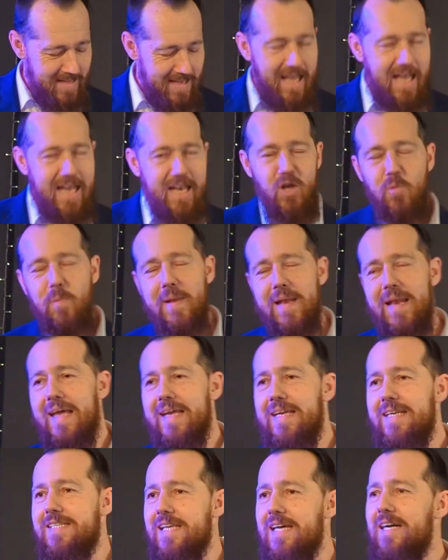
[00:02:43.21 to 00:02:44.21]
little bit
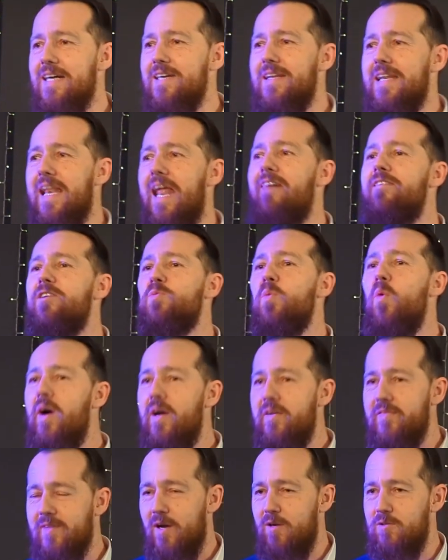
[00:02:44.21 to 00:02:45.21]
later, Larry's wife
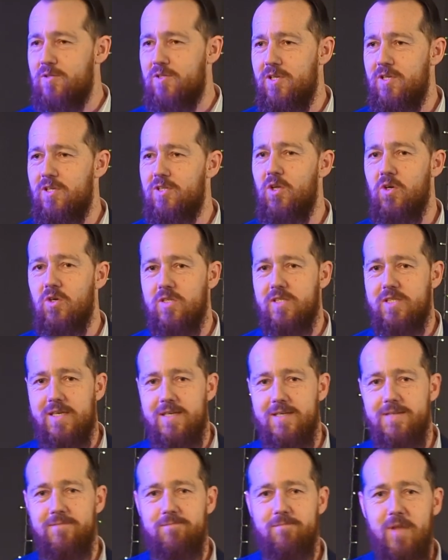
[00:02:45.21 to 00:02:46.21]
goes to the doctor.
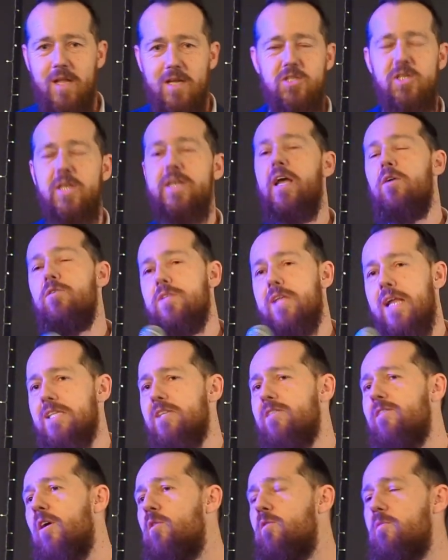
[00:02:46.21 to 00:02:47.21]
And she goes and has her
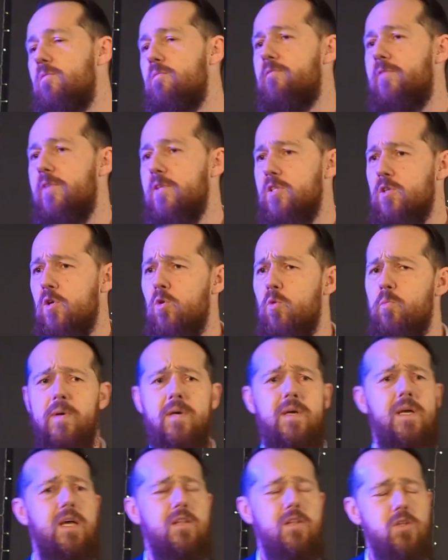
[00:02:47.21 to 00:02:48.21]
own physical, but
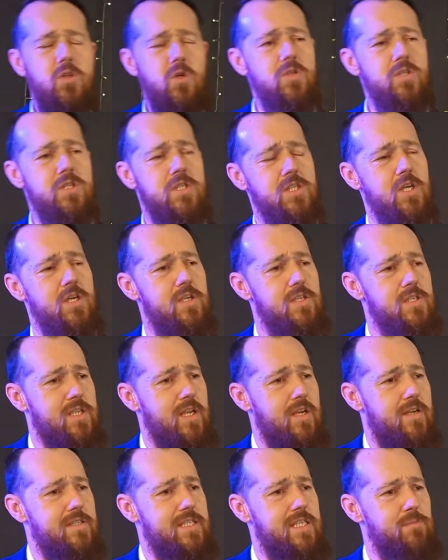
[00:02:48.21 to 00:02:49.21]
the doctor turns to her and
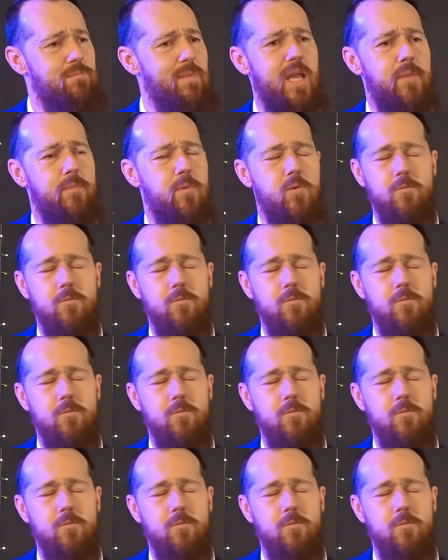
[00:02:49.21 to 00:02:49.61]
says, Mabel,